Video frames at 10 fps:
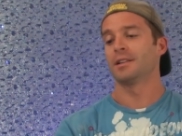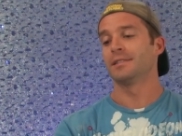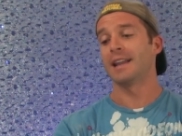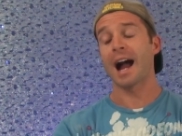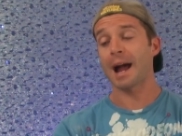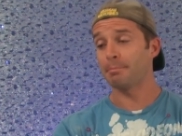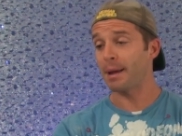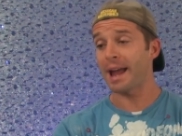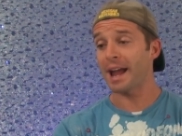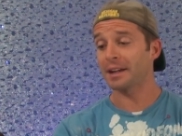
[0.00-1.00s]
Not
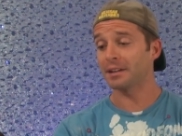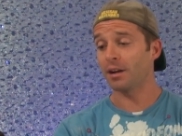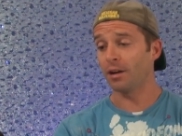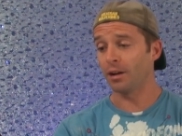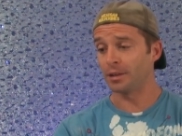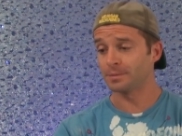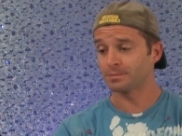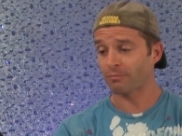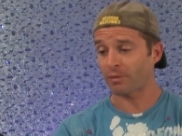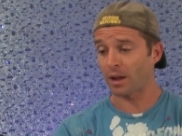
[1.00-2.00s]
bad at all.
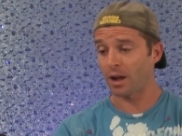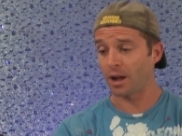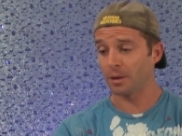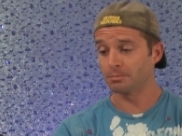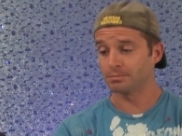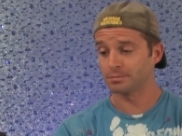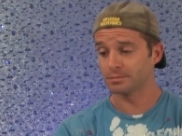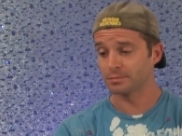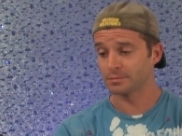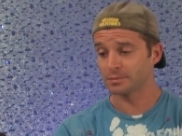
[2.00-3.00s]

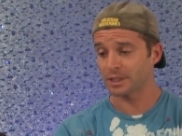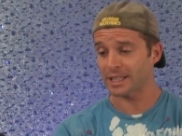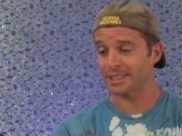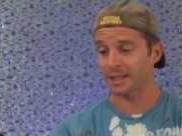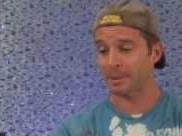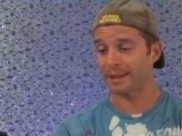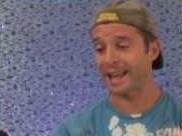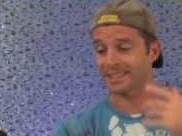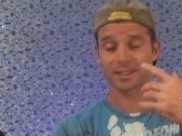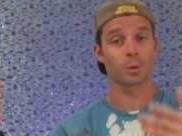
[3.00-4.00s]
Like I said in my
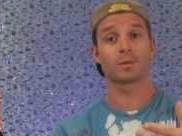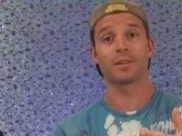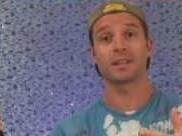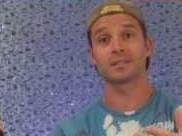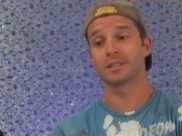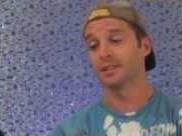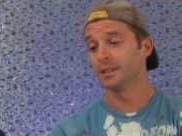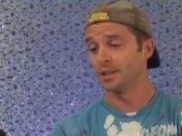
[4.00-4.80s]
last Oktoberfest